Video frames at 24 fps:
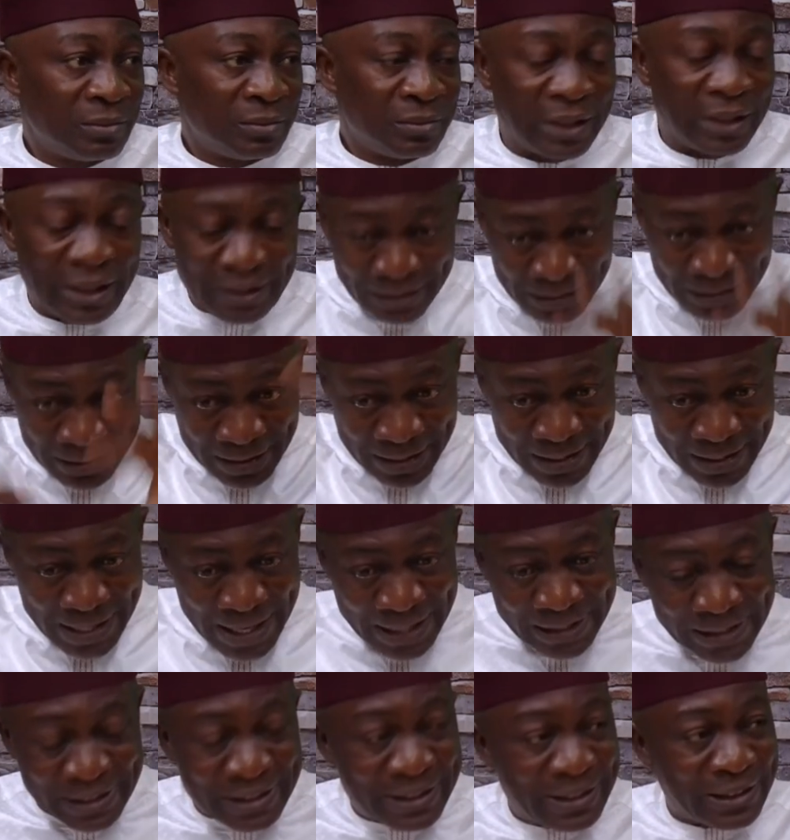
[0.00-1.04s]
That
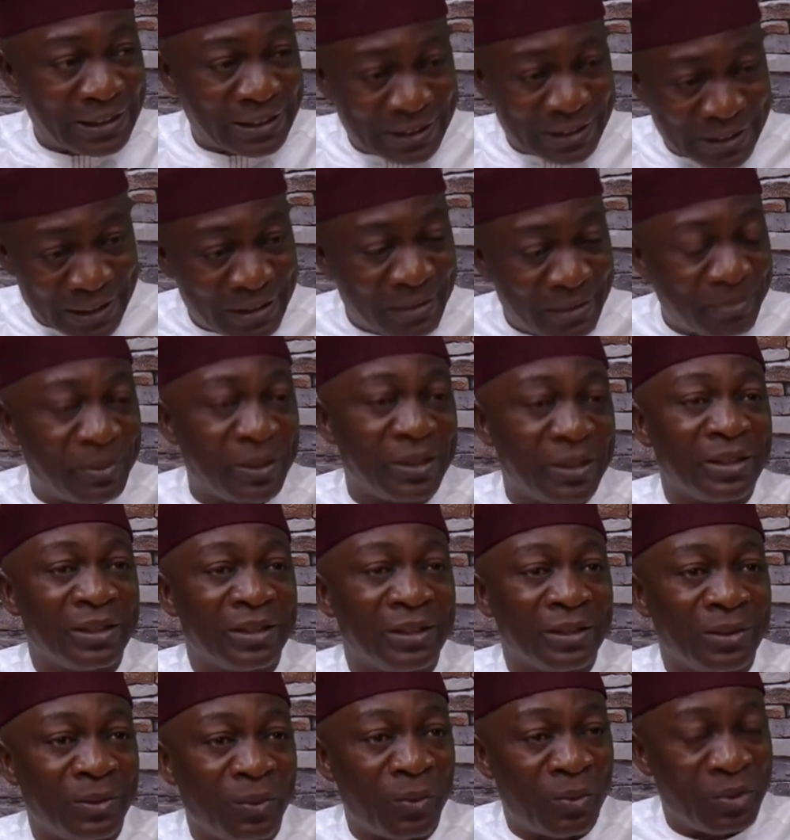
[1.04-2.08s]
let this thing be
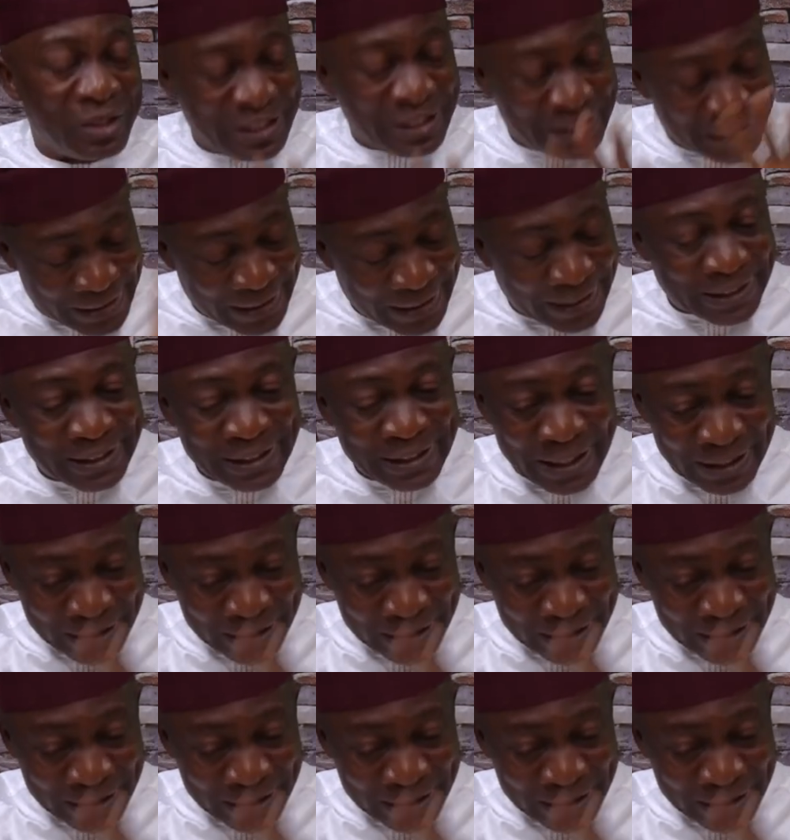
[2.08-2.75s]
holistic.